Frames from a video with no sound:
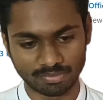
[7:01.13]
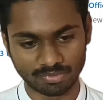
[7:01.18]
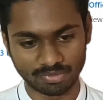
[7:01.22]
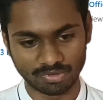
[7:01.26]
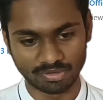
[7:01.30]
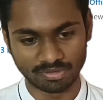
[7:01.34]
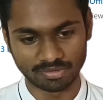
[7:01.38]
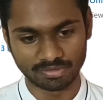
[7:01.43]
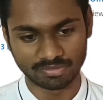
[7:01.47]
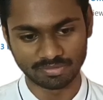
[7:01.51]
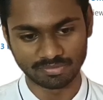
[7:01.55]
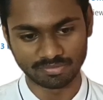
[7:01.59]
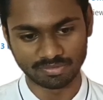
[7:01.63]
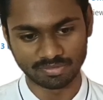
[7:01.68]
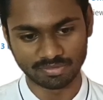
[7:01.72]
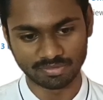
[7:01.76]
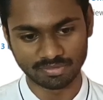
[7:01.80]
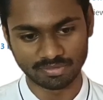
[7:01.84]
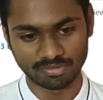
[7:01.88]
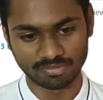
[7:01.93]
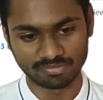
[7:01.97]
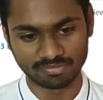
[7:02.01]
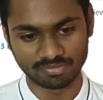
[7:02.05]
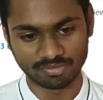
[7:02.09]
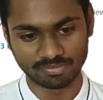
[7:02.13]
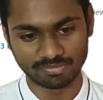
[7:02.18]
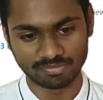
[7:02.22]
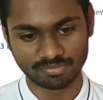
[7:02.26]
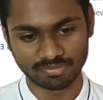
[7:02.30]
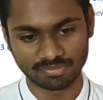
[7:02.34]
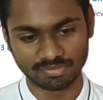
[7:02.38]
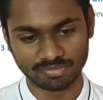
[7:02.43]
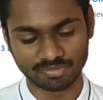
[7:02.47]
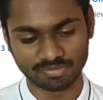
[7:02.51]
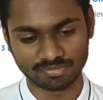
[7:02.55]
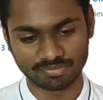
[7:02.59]
link is in the
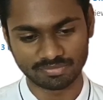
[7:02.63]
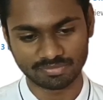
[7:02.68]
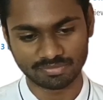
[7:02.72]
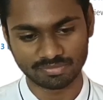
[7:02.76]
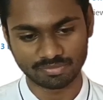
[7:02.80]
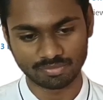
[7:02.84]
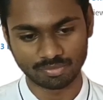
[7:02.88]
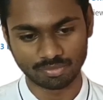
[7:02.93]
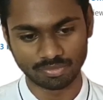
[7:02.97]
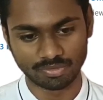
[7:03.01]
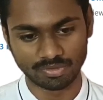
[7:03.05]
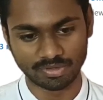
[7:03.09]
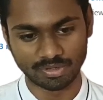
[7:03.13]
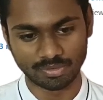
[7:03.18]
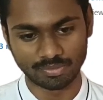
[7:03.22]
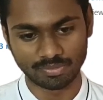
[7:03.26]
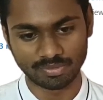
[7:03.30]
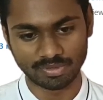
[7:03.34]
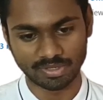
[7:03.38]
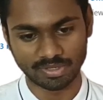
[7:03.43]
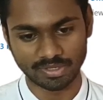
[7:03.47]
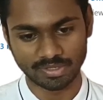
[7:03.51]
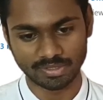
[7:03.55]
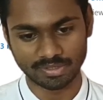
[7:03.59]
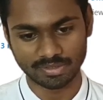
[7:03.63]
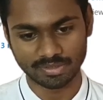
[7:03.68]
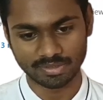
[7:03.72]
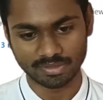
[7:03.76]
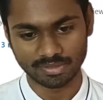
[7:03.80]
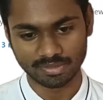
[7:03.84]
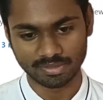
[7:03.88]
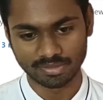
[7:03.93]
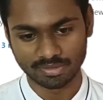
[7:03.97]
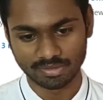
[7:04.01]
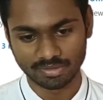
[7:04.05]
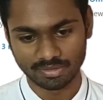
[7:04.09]
description, just scroll down and
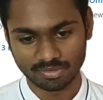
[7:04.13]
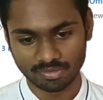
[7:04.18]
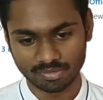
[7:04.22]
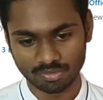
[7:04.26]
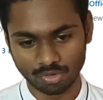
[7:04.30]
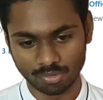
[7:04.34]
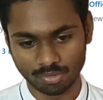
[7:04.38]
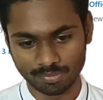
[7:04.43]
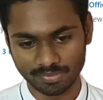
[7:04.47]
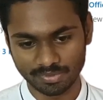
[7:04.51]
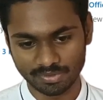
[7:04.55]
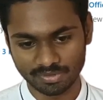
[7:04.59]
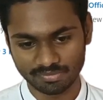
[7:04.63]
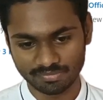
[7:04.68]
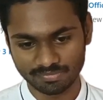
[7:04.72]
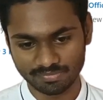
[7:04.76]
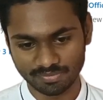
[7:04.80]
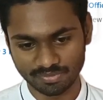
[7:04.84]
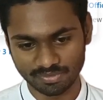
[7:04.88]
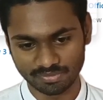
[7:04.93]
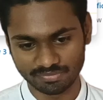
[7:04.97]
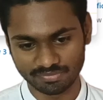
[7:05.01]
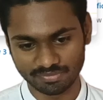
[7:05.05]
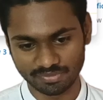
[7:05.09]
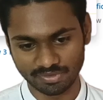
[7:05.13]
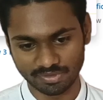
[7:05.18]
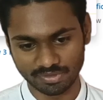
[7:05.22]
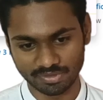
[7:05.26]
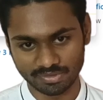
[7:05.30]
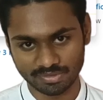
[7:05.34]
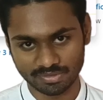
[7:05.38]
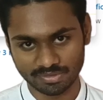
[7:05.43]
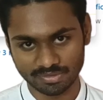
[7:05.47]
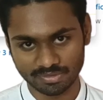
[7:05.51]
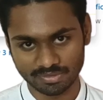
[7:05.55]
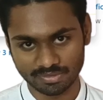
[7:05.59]
copy this first
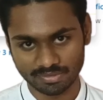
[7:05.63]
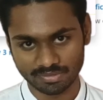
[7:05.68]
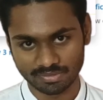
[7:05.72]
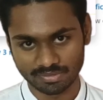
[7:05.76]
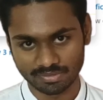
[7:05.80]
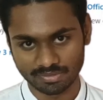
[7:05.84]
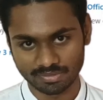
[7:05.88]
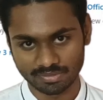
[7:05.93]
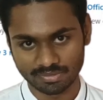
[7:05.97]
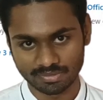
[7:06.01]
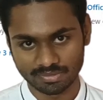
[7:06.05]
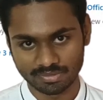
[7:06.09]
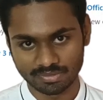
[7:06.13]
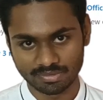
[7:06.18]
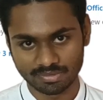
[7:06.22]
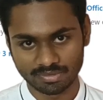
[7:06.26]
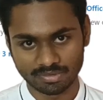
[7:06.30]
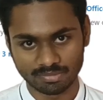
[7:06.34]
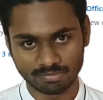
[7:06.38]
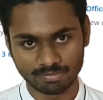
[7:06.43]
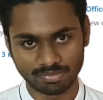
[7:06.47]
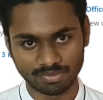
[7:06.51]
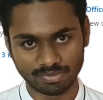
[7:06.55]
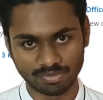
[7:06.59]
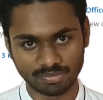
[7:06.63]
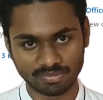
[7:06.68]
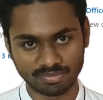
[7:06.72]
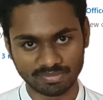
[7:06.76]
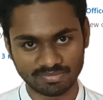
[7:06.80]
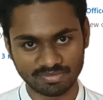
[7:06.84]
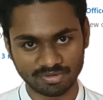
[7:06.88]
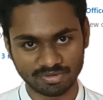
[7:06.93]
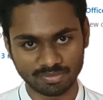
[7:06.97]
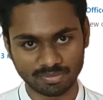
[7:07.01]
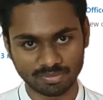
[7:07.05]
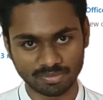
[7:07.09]
link.
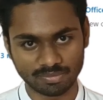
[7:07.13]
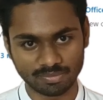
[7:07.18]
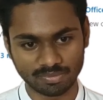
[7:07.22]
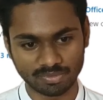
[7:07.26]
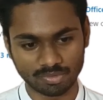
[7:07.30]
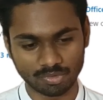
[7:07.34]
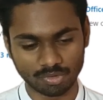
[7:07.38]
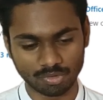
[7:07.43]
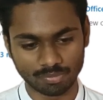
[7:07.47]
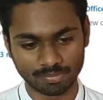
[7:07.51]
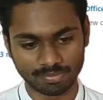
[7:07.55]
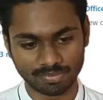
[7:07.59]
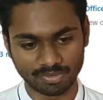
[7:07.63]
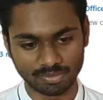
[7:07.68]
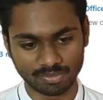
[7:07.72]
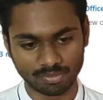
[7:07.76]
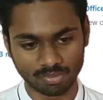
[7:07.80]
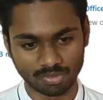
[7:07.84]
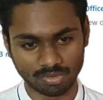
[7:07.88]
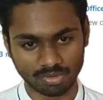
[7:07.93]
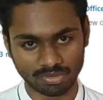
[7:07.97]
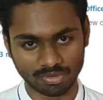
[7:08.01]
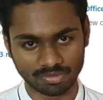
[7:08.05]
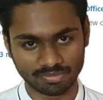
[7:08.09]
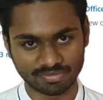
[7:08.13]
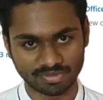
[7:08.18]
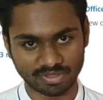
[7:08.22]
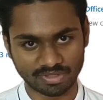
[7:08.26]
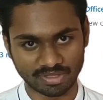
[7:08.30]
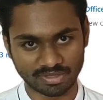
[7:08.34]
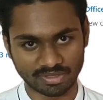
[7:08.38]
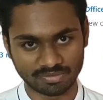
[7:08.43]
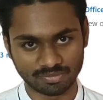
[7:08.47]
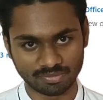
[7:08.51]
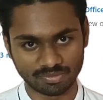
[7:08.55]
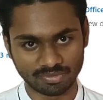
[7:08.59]
Previously what we copied was
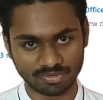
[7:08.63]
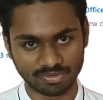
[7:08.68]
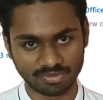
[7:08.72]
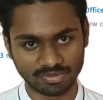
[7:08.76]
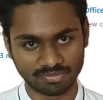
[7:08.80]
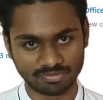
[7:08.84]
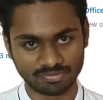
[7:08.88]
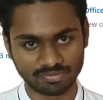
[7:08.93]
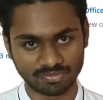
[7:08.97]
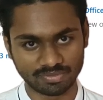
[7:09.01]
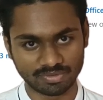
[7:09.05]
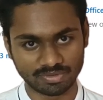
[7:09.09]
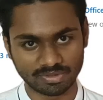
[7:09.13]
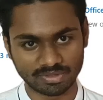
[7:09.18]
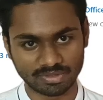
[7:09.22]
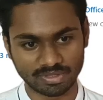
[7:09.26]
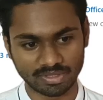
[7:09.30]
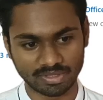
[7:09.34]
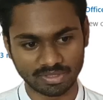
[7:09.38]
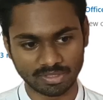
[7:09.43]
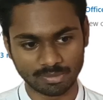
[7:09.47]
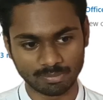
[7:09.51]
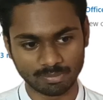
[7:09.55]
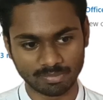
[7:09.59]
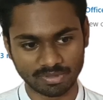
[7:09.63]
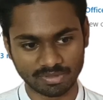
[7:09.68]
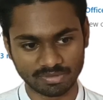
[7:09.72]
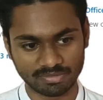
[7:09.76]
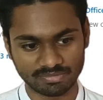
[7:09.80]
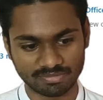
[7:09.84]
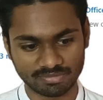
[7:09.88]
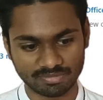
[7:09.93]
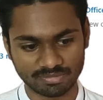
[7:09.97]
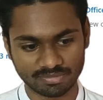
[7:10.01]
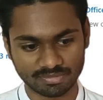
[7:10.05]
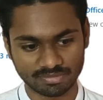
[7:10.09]
actually this one,
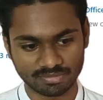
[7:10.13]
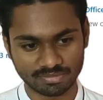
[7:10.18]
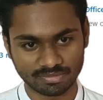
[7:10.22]
KMS,